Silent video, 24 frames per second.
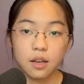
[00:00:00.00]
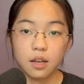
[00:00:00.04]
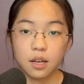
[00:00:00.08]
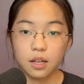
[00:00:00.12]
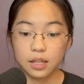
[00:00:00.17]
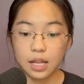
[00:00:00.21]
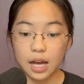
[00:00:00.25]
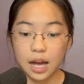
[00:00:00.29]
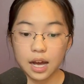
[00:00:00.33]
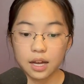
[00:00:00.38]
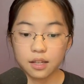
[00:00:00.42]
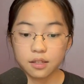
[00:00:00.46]

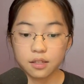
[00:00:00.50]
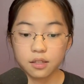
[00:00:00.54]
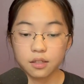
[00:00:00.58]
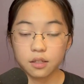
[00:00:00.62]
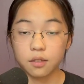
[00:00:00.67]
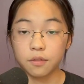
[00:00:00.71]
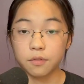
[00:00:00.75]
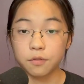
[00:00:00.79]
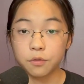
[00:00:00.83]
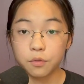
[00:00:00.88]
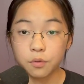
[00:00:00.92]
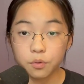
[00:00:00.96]
that the
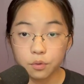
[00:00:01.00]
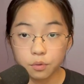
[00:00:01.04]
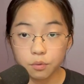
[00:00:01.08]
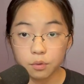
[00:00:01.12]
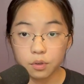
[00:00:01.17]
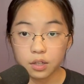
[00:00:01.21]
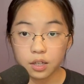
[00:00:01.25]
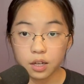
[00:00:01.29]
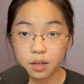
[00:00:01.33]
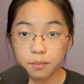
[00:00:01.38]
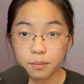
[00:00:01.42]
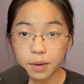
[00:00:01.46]
food will
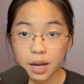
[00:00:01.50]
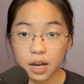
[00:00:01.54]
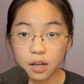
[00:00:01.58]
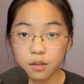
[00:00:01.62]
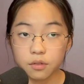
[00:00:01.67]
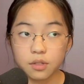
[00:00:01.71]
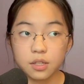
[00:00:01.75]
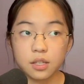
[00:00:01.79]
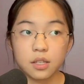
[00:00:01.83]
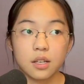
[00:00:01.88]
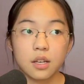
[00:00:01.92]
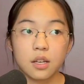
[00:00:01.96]
come
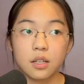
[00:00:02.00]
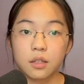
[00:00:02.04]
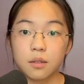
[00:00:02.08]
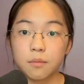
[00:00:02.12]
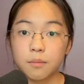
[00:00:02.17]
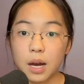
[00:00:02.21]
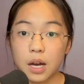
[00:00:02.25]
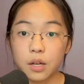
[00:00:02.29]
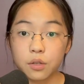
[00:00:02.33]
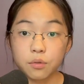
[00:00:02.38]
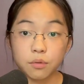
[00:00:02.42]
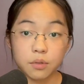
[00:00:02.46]
out, the
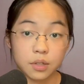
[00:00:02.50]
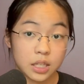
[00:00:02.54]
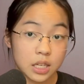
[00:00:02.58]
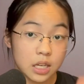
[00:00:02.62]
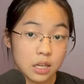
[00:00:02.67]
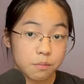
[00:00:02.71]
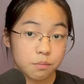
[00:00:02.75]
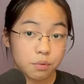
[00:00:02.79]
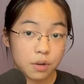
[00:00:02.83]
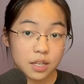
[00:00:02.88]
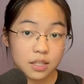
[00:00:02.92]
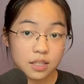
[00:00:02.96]
mouse will
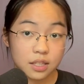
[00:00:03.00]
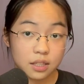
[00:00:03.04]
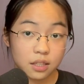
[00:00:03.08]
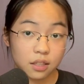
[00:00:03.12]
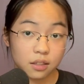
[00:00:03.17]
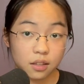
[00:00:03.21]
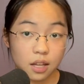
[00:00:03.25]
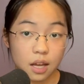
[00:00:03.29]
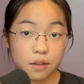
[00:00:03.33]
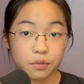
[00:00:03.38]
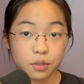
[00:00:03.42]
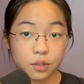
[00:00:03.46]
keep pressing the
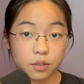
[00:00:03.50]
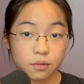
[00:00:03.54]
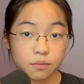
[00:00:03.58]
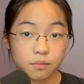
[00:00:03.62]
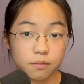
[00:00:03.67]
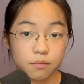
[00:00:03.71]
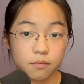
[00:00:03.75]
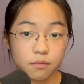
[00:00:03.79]
lever.